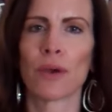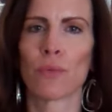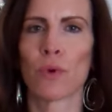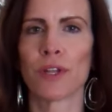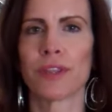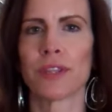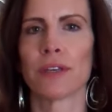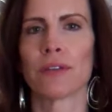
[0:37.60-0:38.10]

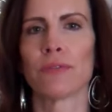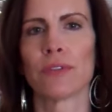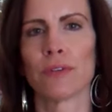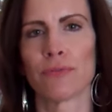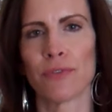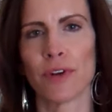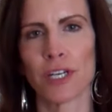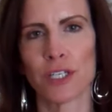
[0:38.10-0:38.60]
what the, the
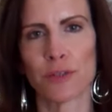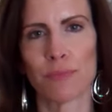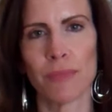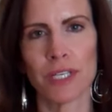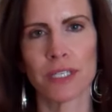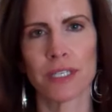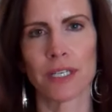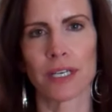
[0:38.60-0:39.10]
French
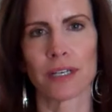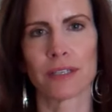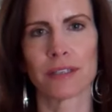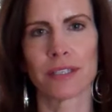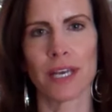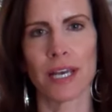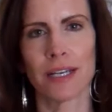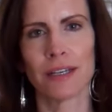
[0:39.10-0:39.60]
mystic
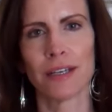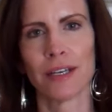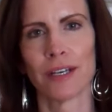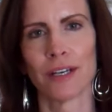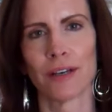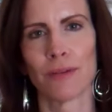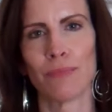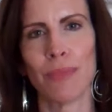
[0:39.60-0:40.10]
said
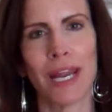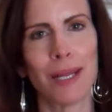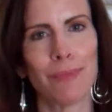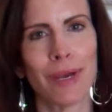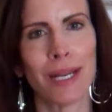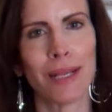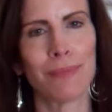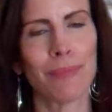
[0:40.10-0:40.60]
many,
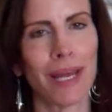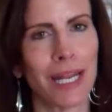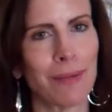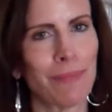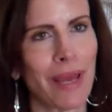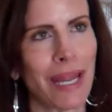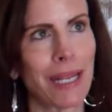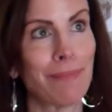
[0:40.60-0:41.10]
many, many,
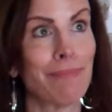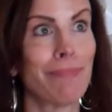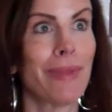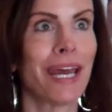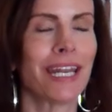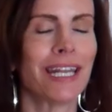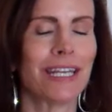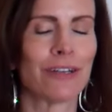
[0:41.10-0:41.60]
many,
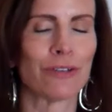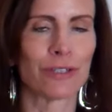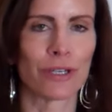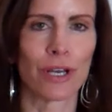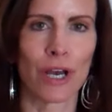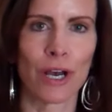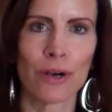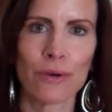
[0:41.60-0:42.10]
many years
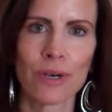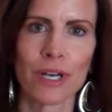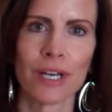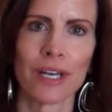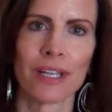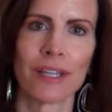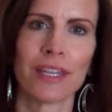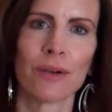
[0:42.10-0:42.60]
ago,
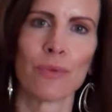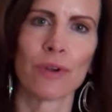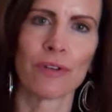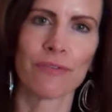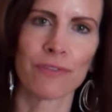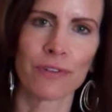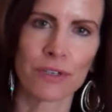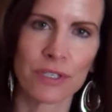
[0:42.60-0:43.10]
that we are
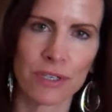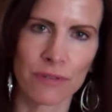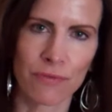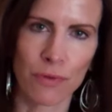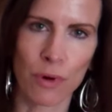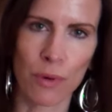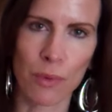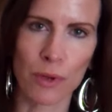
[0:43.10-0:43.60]
first and
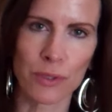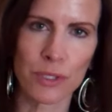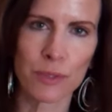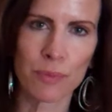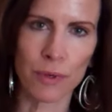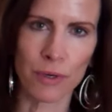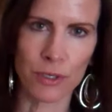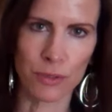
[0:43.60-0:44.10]
foremost
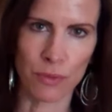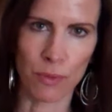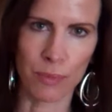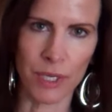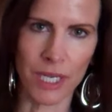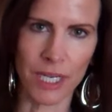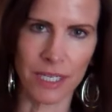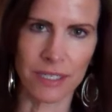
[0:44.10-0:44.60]
spiritual
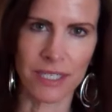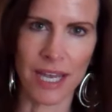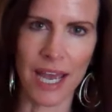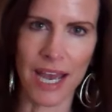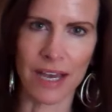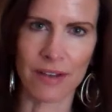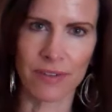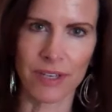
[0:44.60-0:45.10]
beings
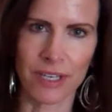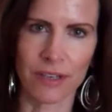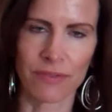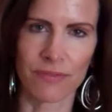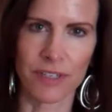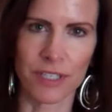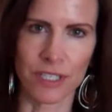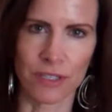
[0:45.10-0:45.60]
having a
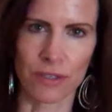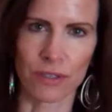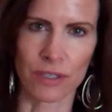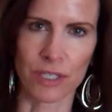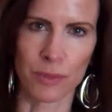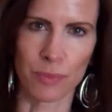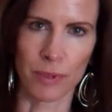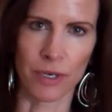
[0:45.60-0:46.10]
physical
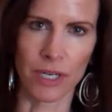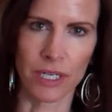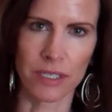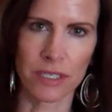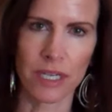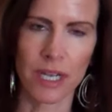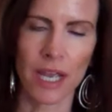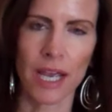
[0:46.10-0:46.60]

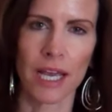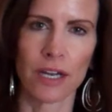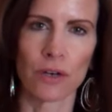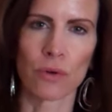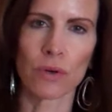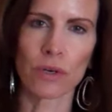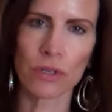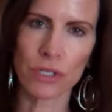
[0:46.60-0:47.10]
experience. And
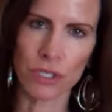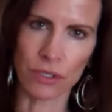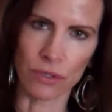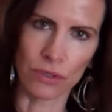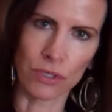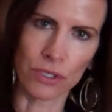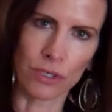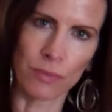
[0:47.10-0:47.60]
in order
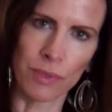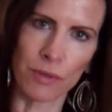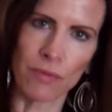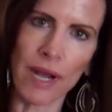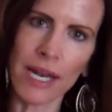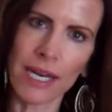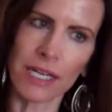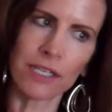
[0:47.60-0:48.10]
to, to be
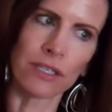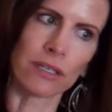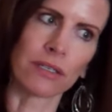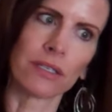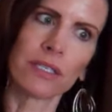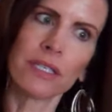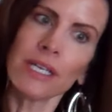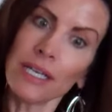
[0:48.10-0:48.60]
ready to
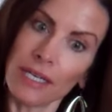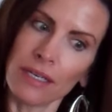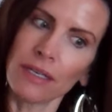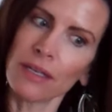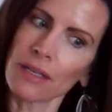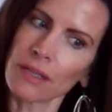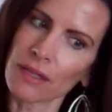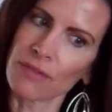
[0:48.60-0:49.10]

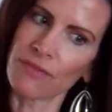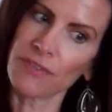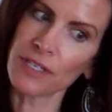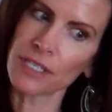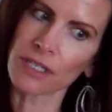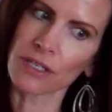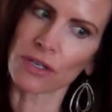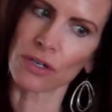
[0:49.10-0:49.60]
see the
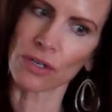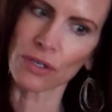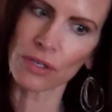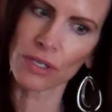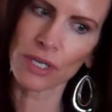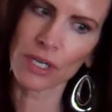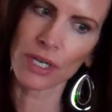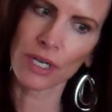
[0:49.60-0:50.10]
physical